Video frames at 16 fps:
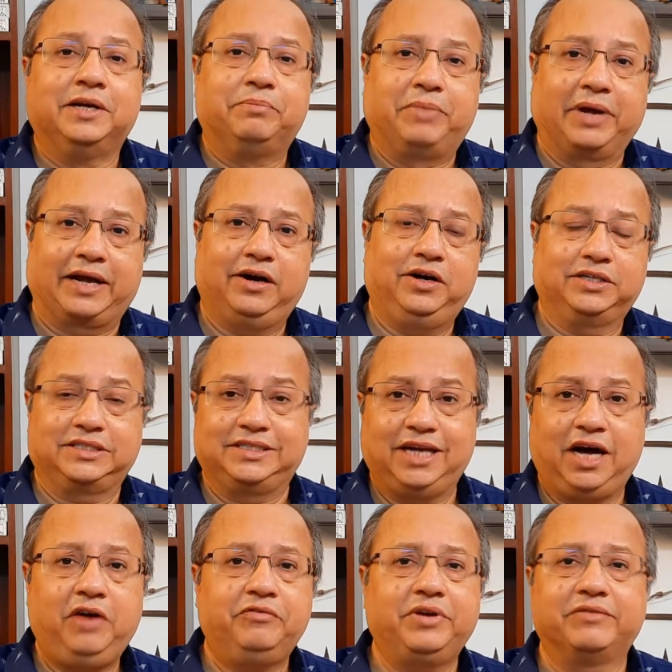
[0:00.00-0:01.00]
because
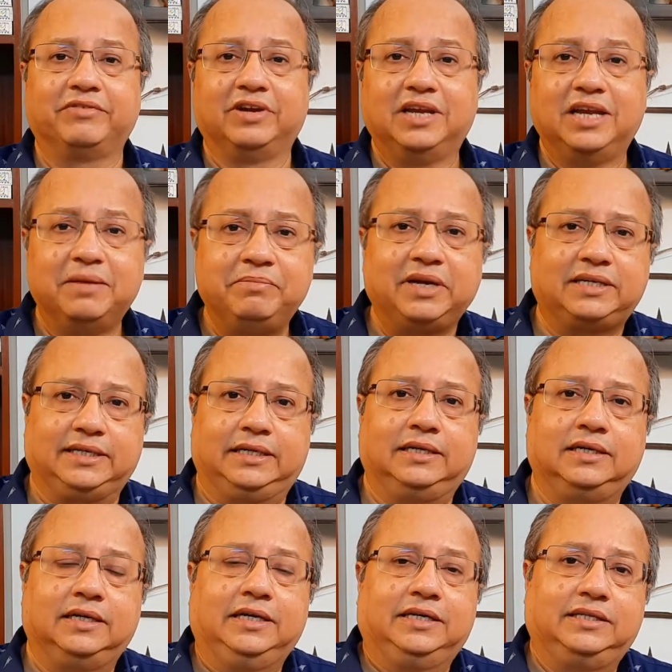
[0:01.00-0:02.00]
now we have
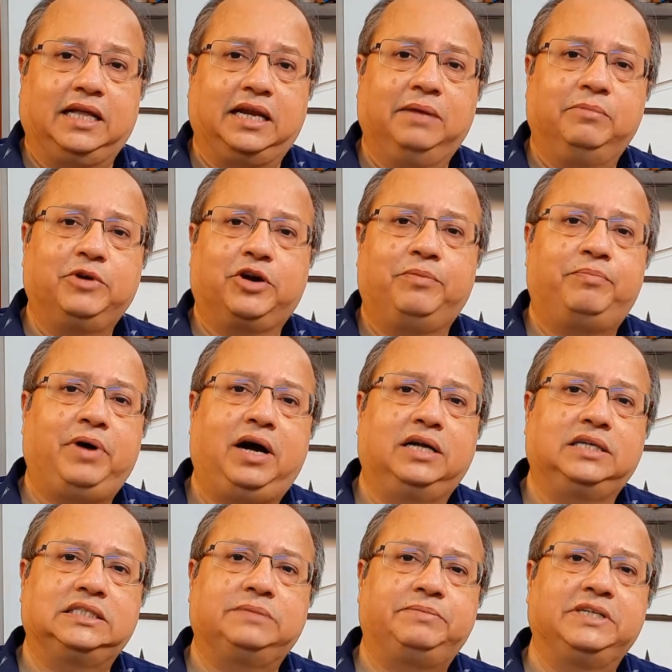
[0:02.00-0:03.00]
limited the number of
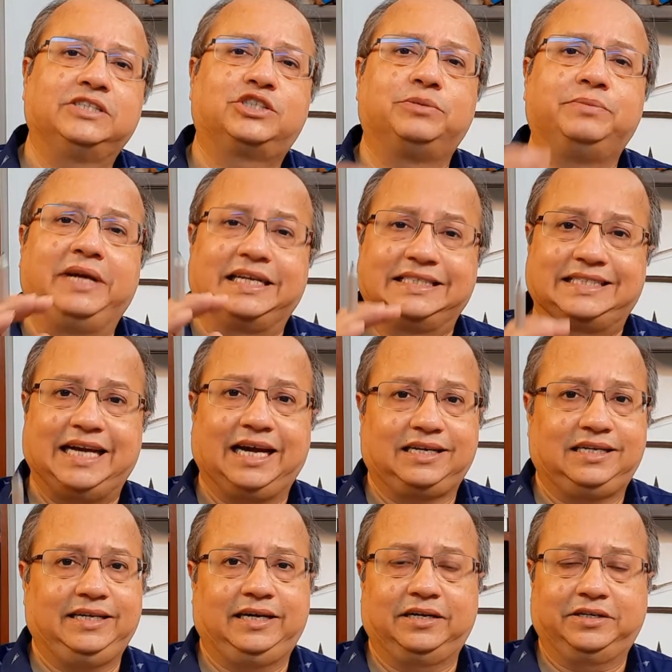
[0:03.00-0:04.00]
participants to be
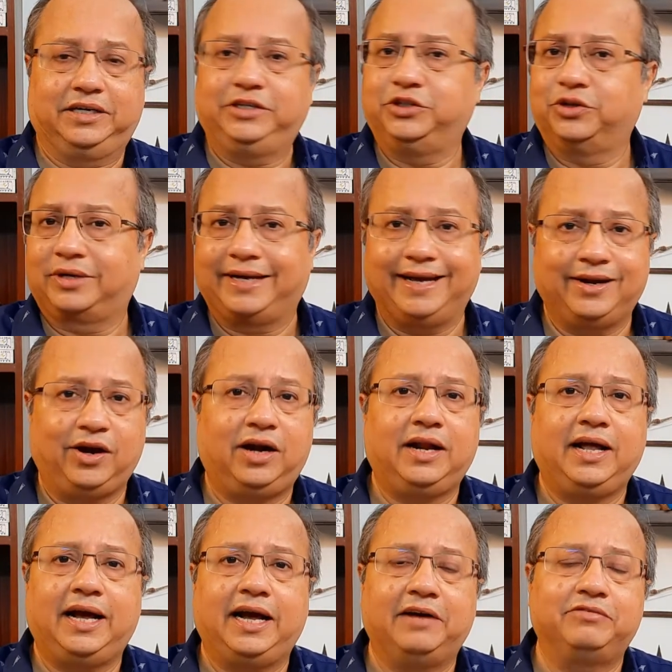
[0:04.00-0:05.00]
exactly 100. You cannot
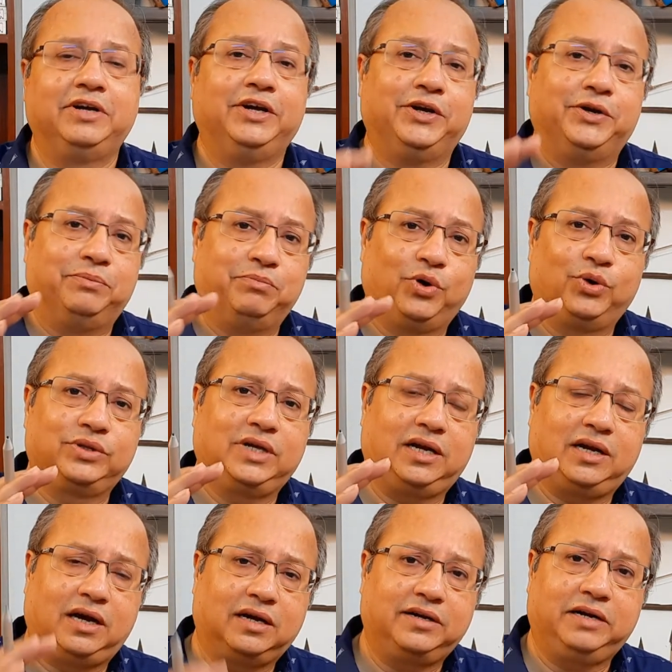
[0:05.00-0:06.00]
have more than
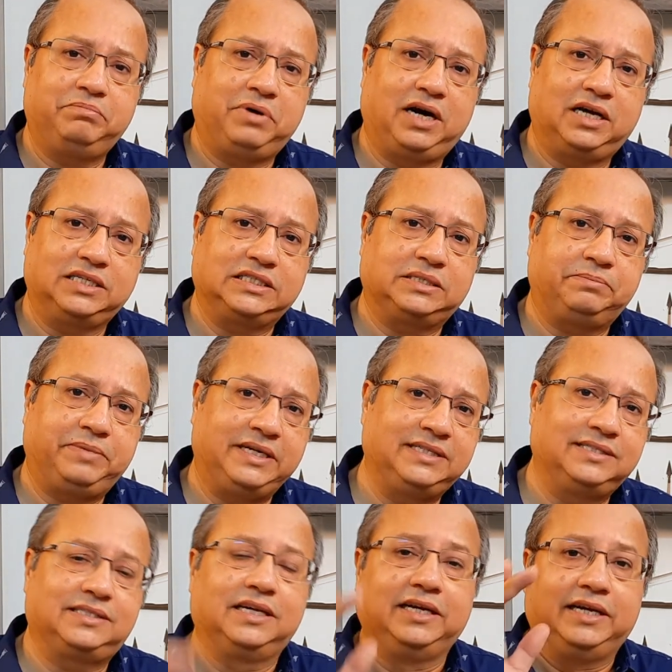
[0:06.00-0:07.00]
100
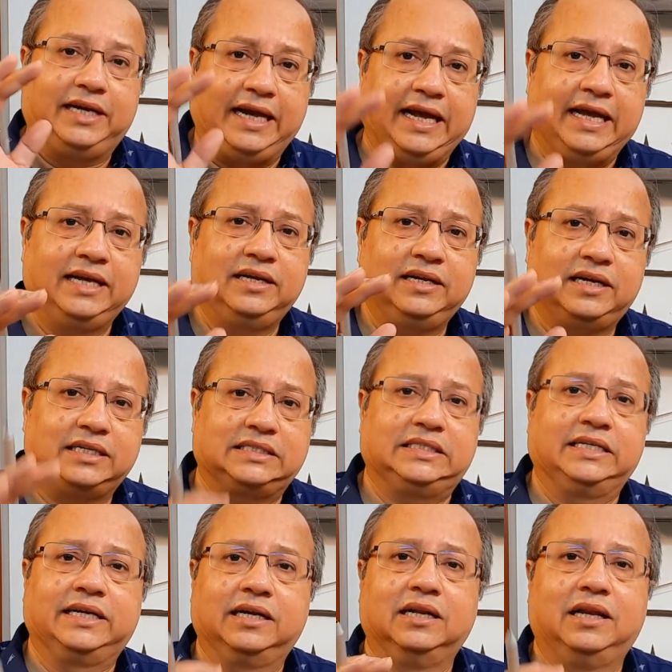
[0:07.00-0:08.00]
participants in a
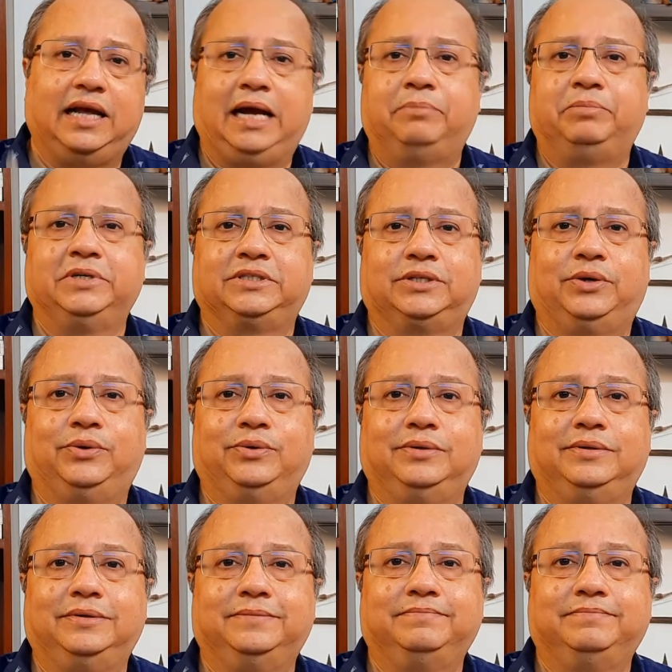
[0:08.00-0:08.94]
single episode.